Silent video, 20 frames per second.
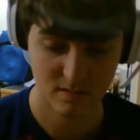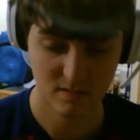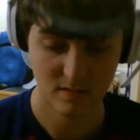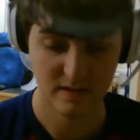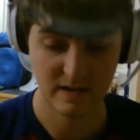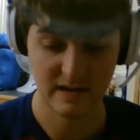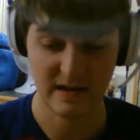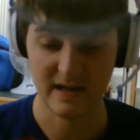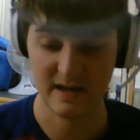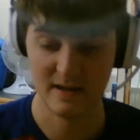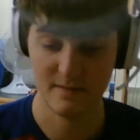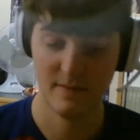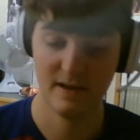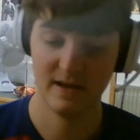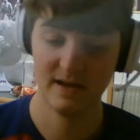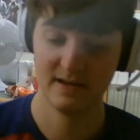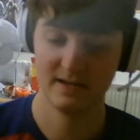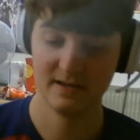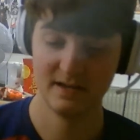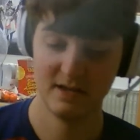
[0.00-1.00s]

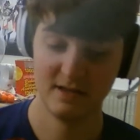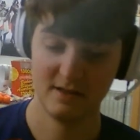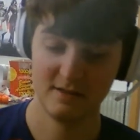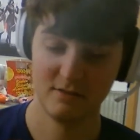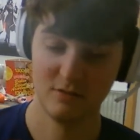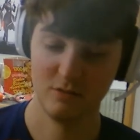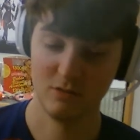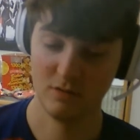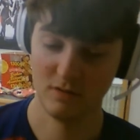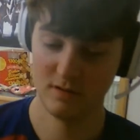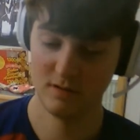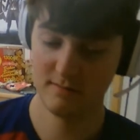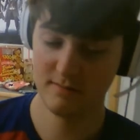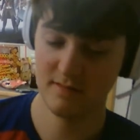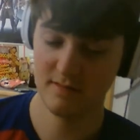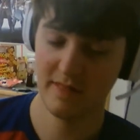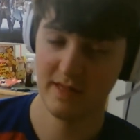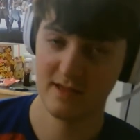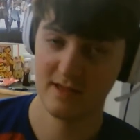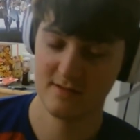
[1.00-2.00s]
liabilities or
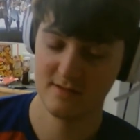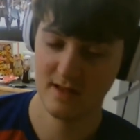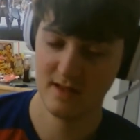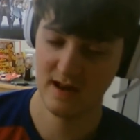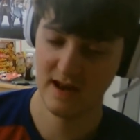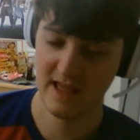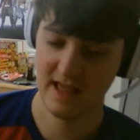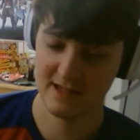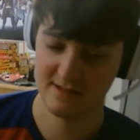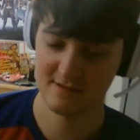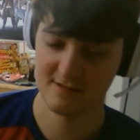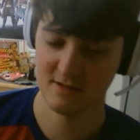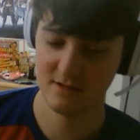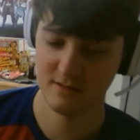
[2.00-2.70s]
things that less,